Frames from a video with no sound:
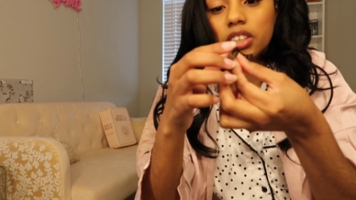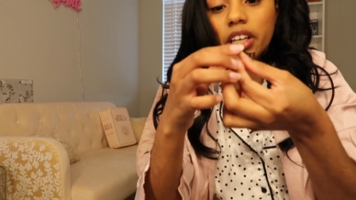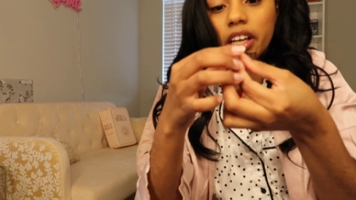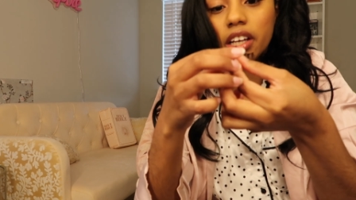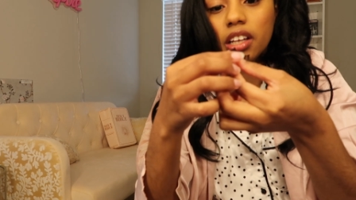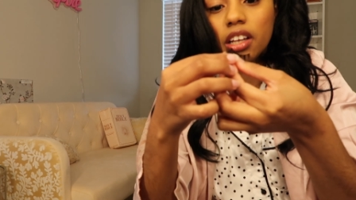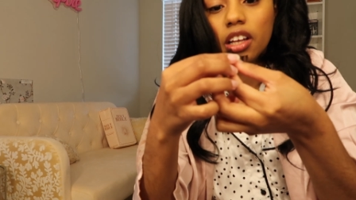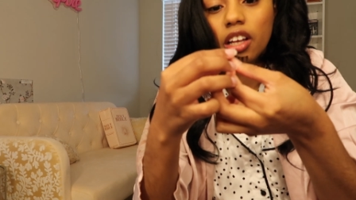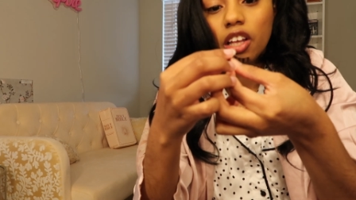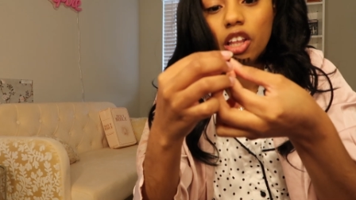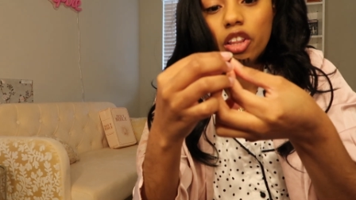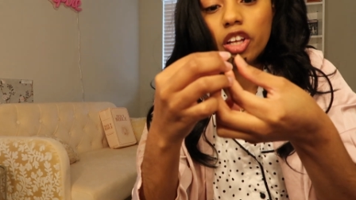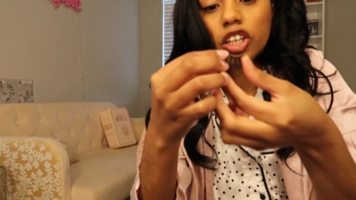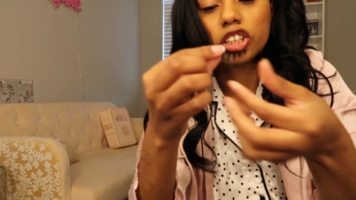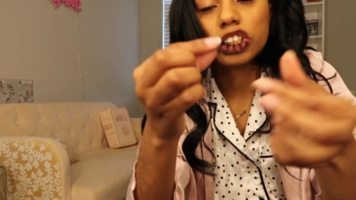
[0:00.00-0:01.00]
Like,
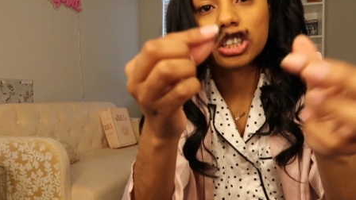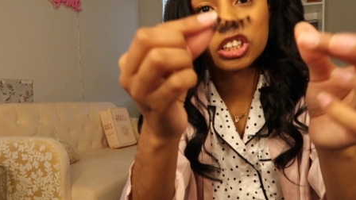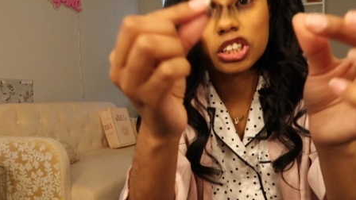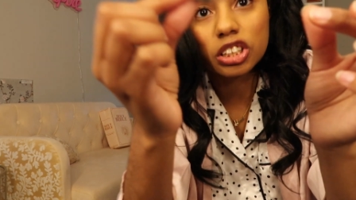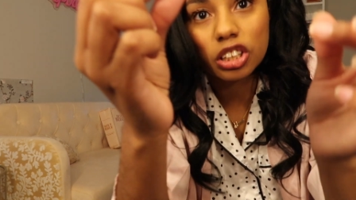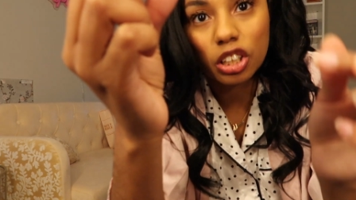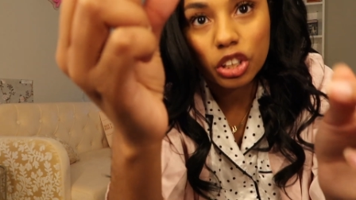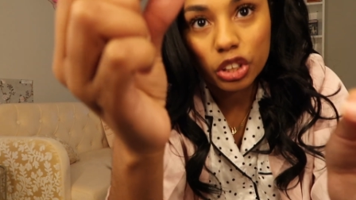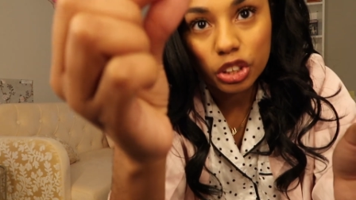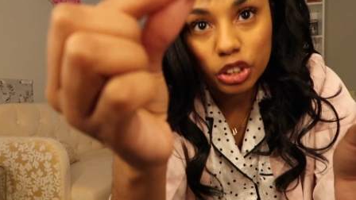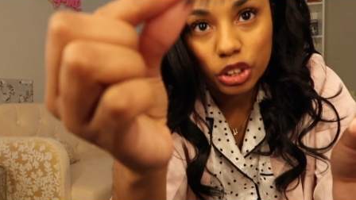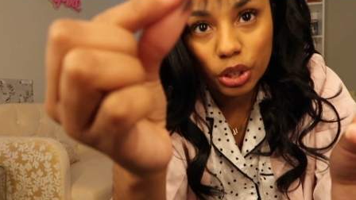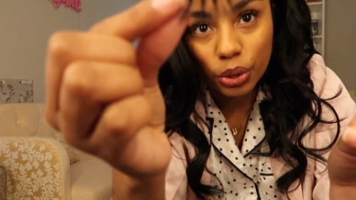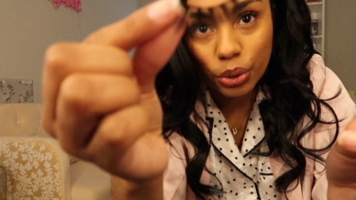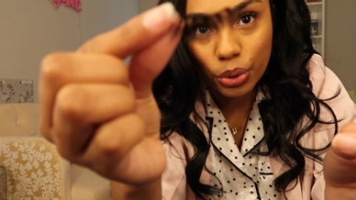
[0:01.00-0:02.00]
they're just
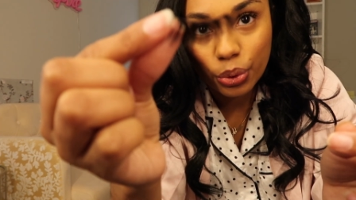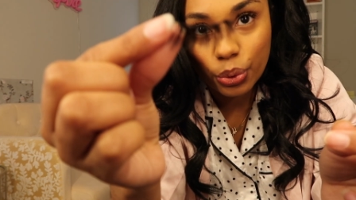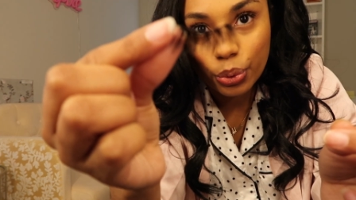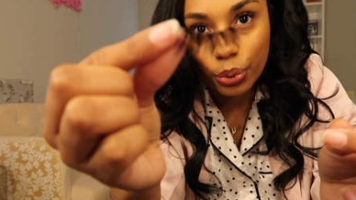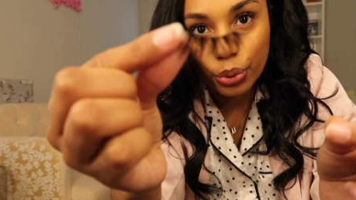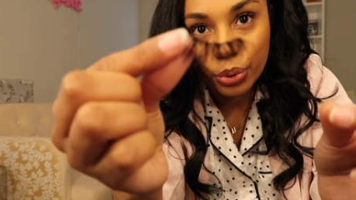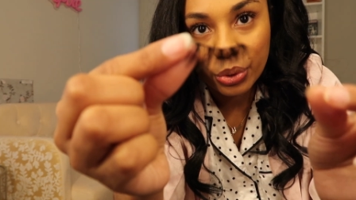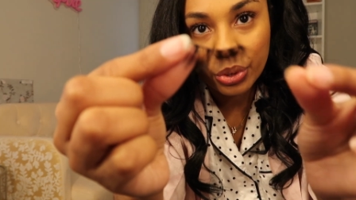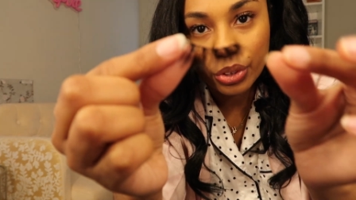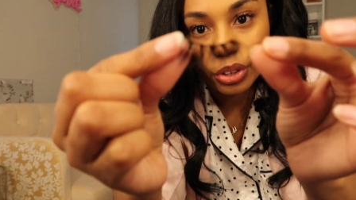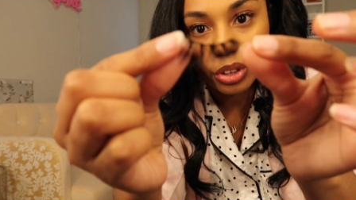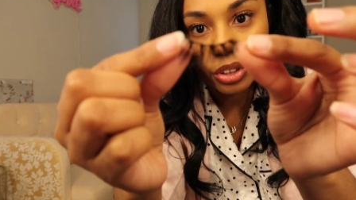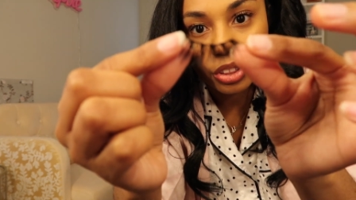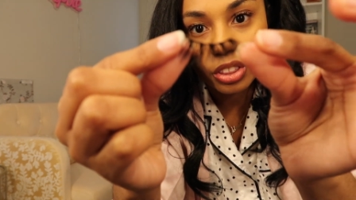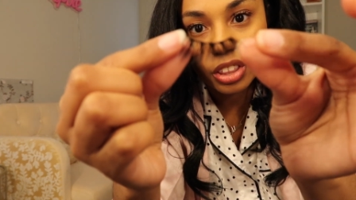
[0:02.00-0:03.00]
too
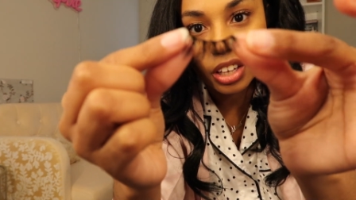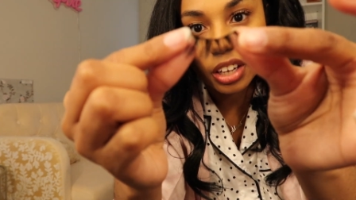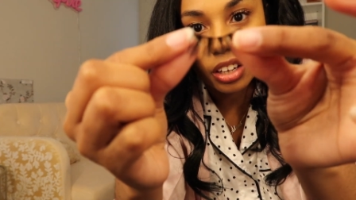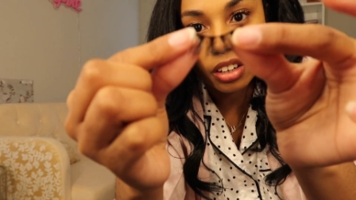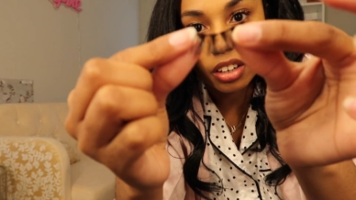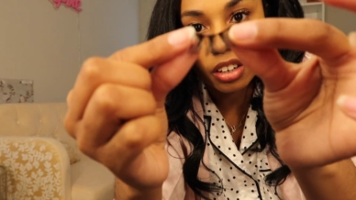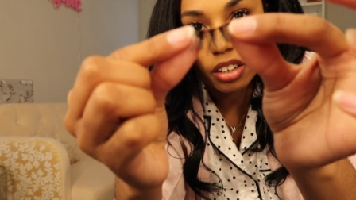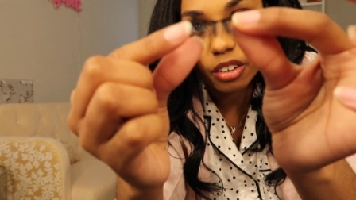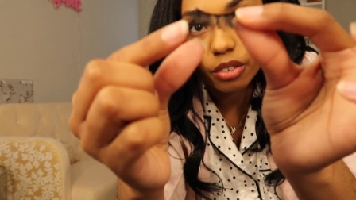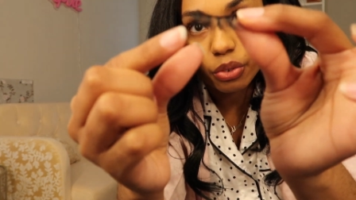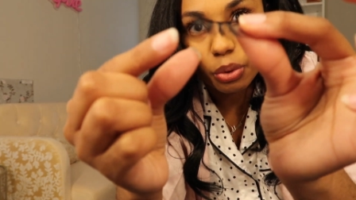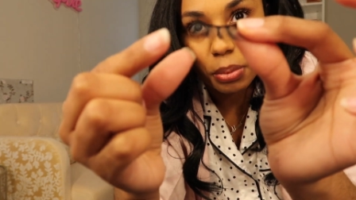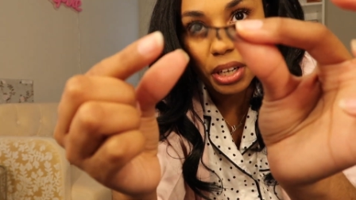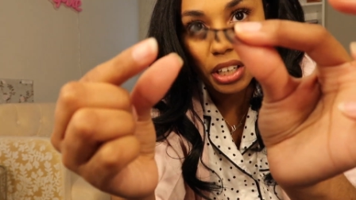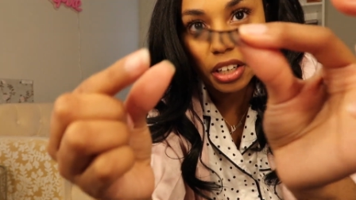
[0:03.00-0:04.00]
thick
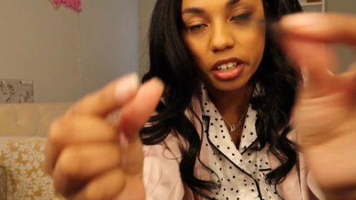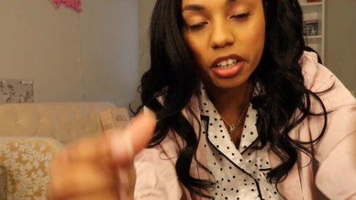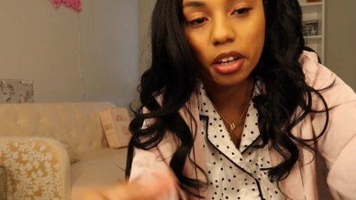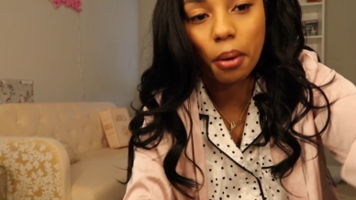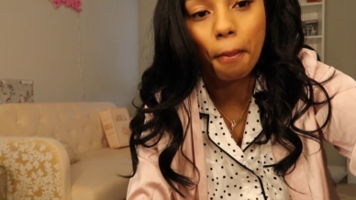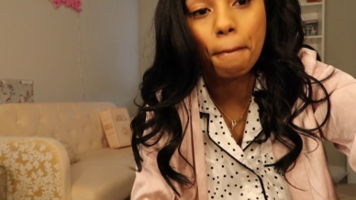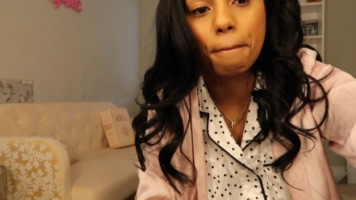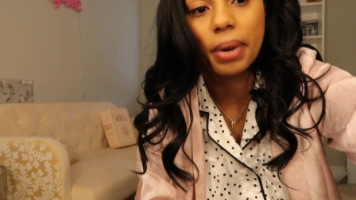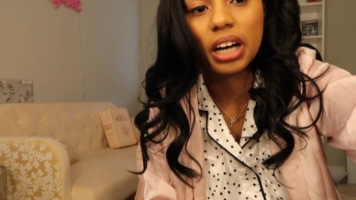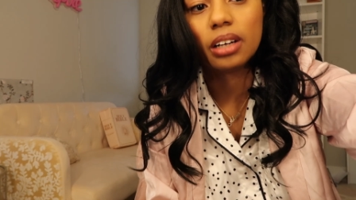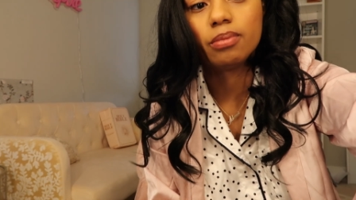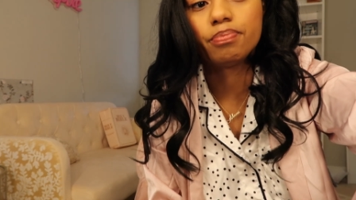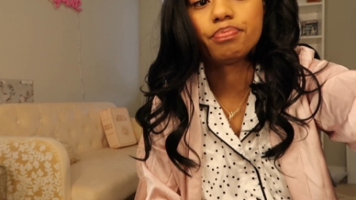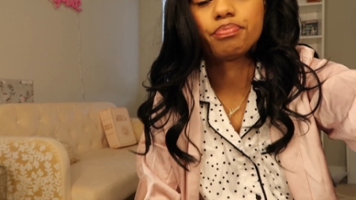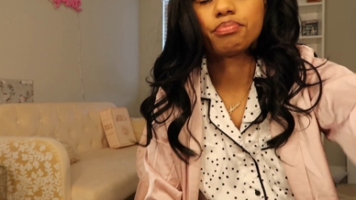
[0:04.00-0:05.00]
for my liking.
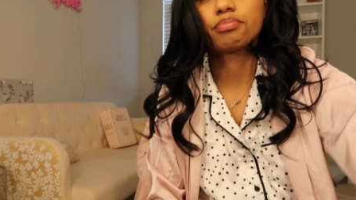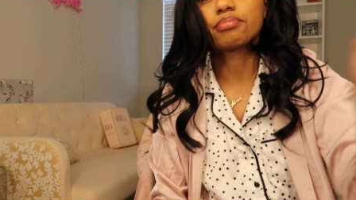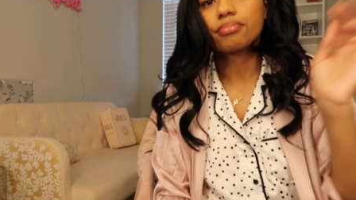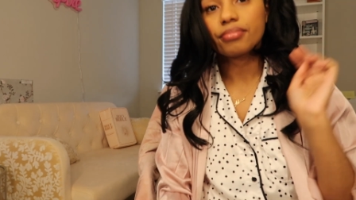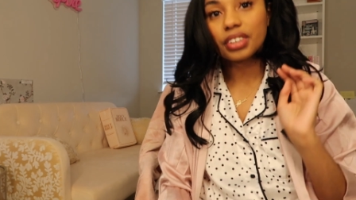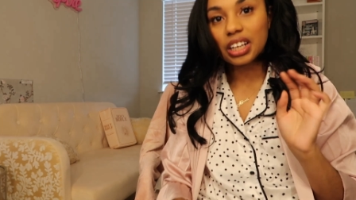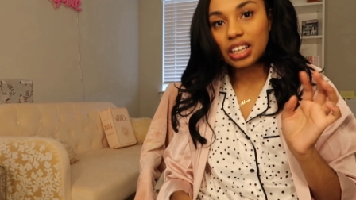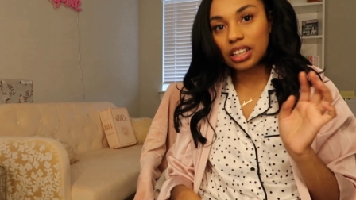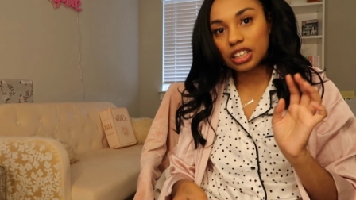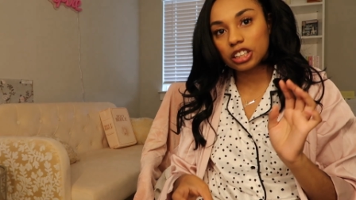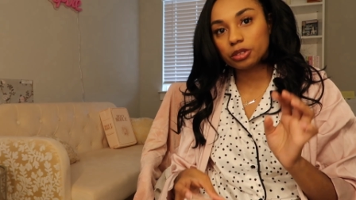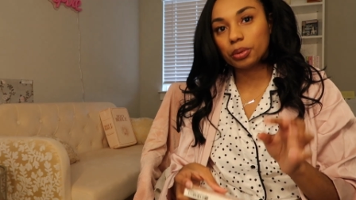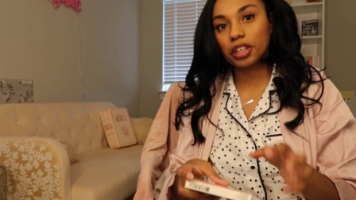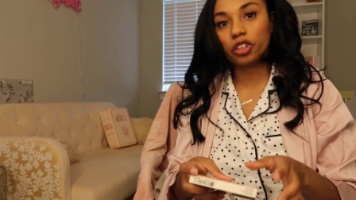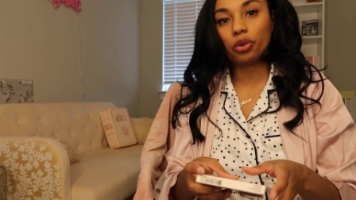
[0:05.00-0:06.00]
But
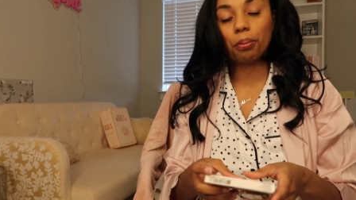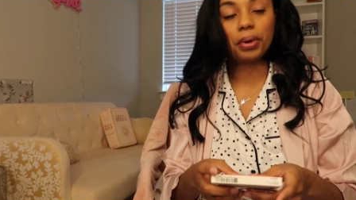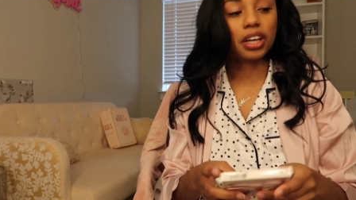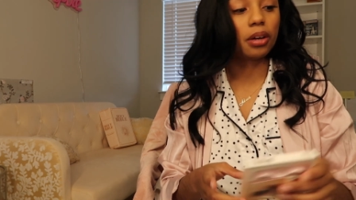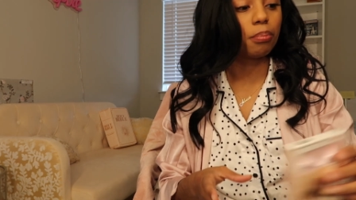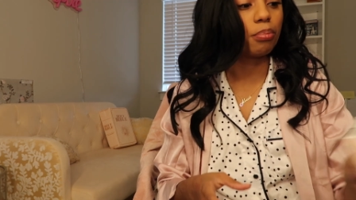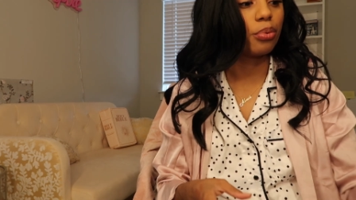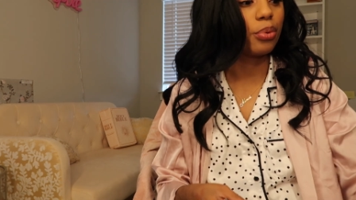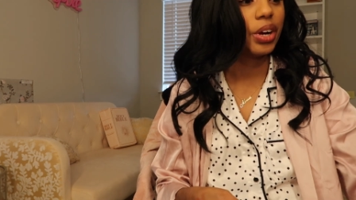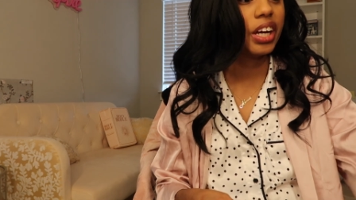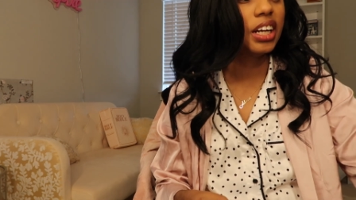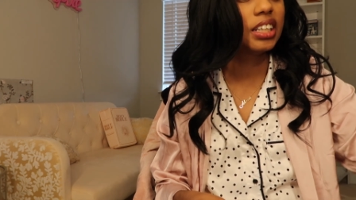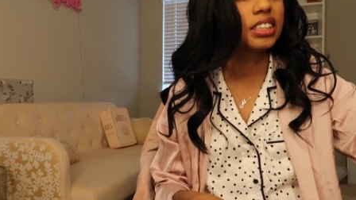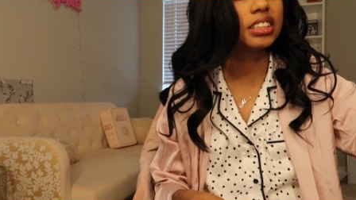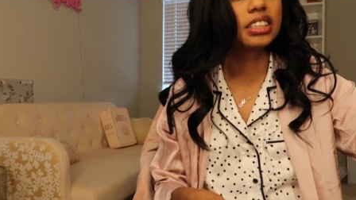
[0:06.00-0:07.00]
that's my little makeup
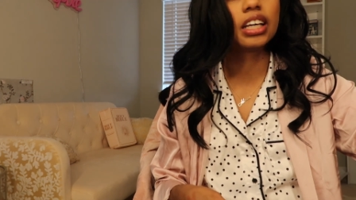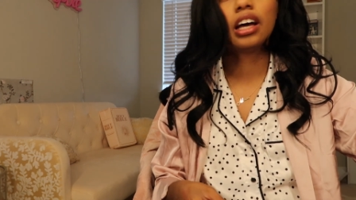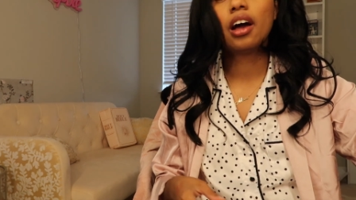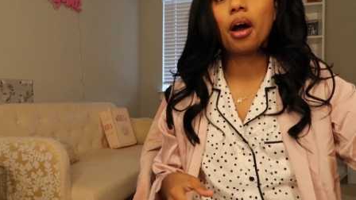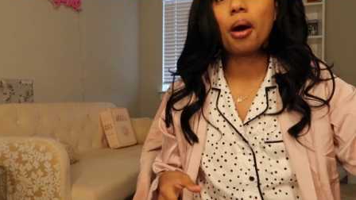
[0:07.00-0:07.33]
rant.